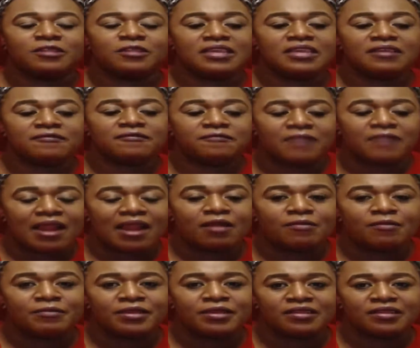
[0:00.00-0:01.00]

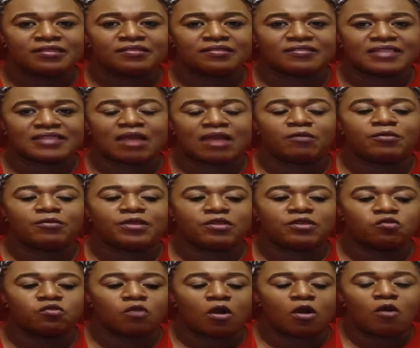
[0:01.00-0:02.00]
environments that we
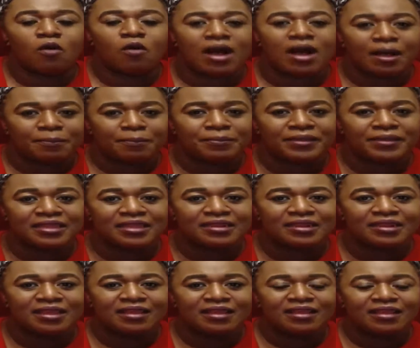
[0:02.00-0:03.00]
grow up
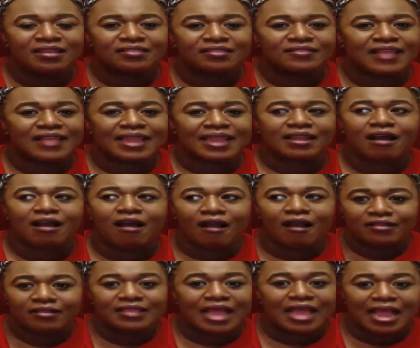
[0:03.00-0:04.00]
in, like
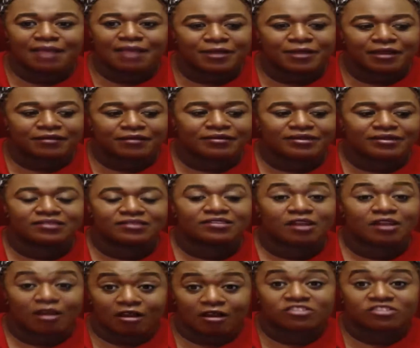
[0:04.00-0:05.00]
our libraries
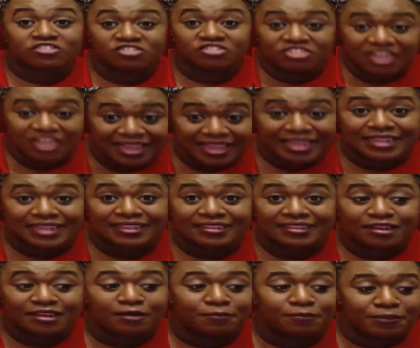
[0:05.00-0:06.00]
are shit
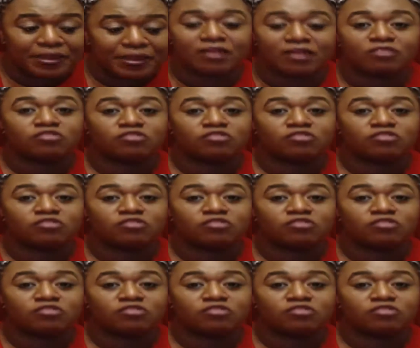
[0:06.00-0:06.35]
compared